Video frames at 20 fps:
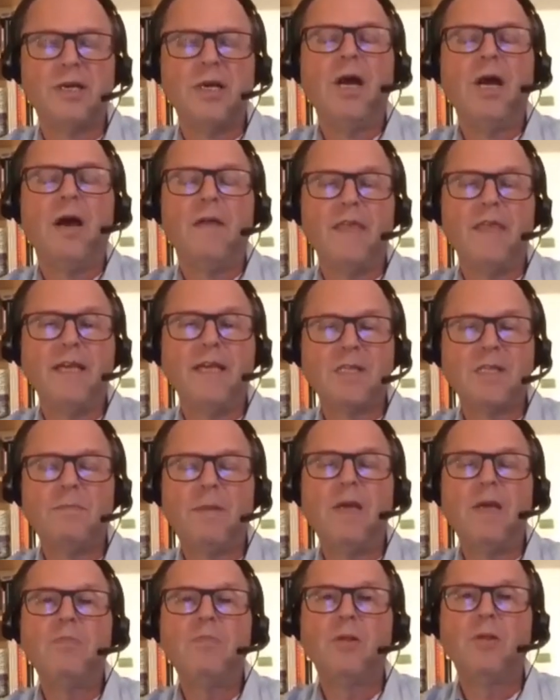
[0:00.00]
And there's the
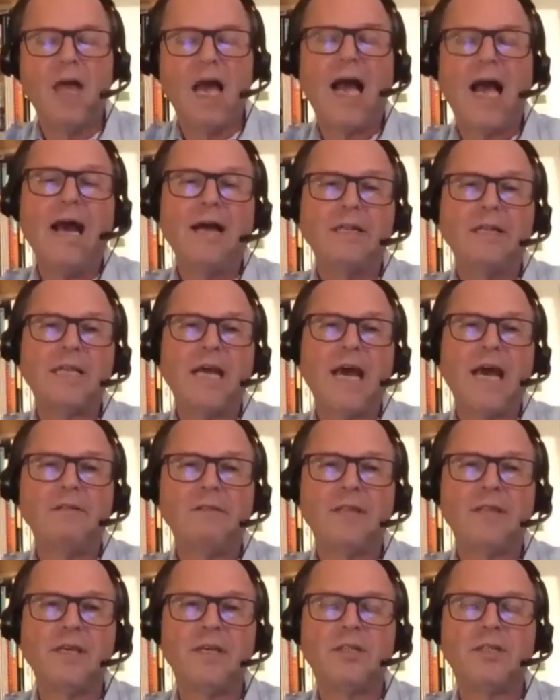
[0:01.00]
people that hand out
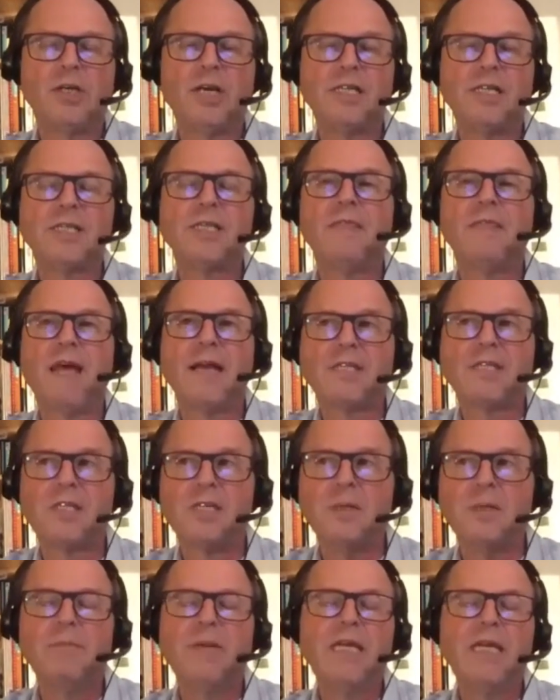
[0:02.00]
the address, and that's
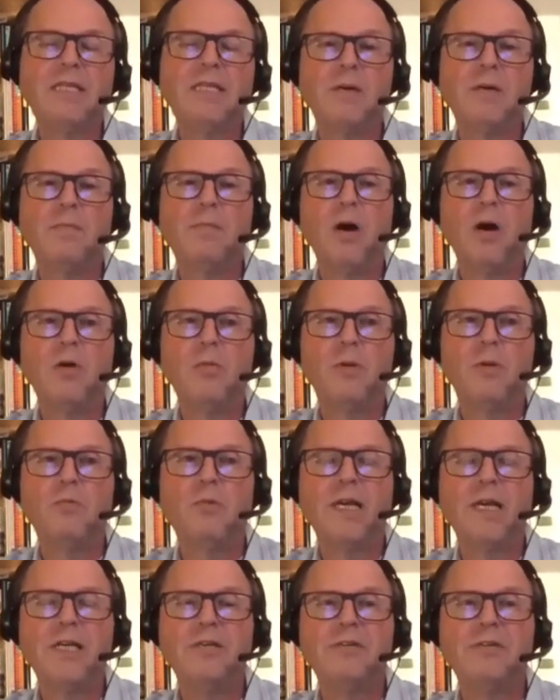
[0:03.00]
an immediate moment
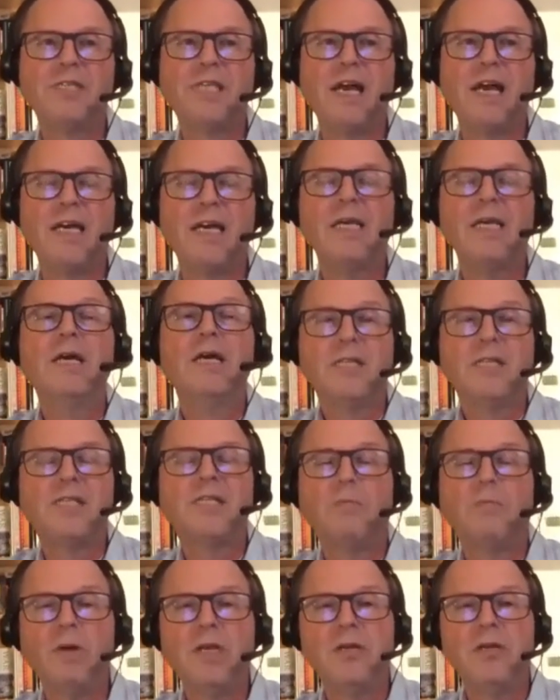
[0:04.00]
where you say,
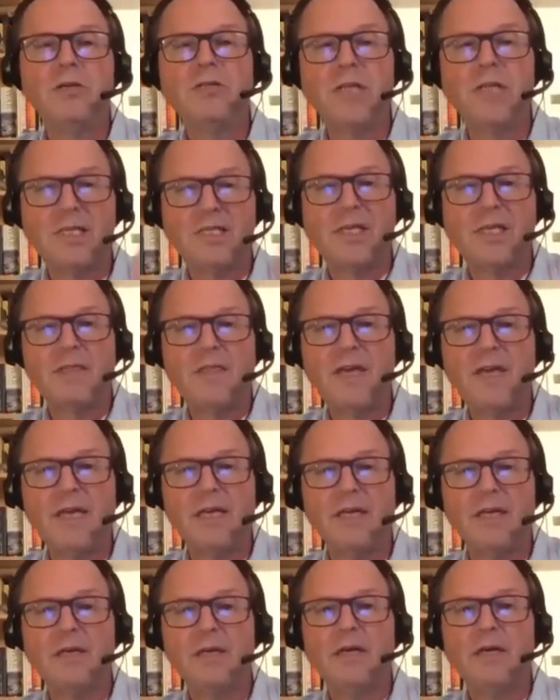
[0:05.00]
someone who does a
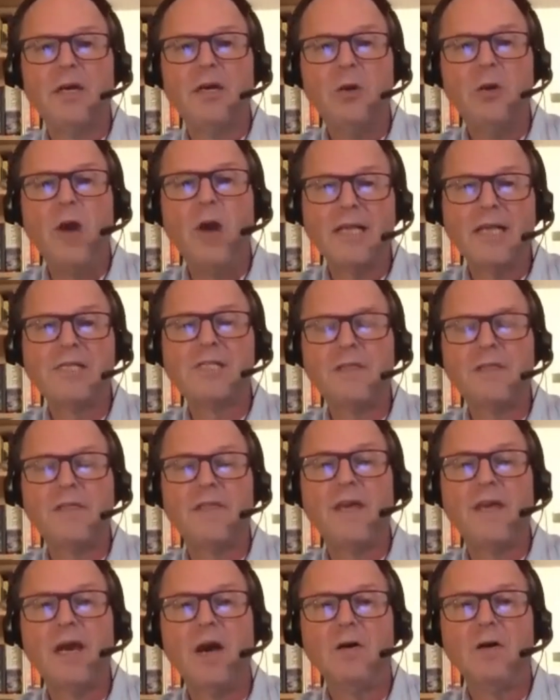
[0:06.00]
thing, who hands a
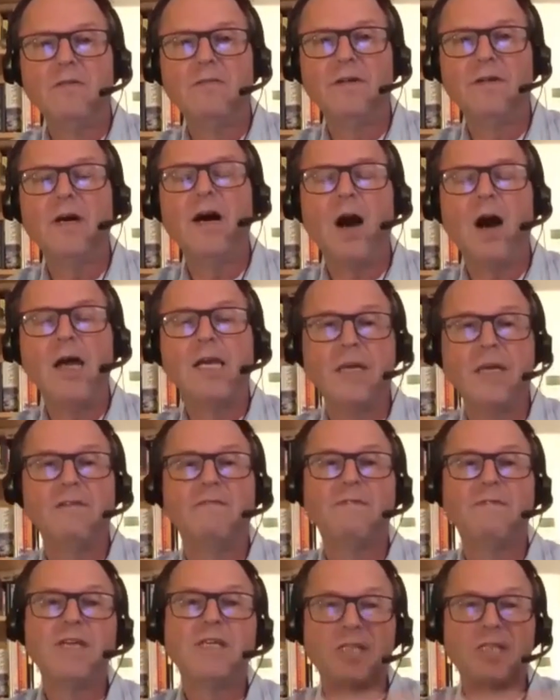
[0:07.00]
thing over, I
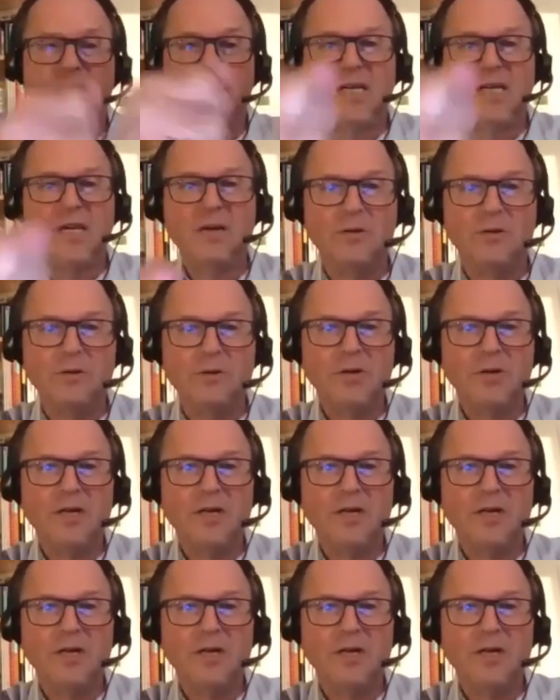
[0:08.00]
give this to you,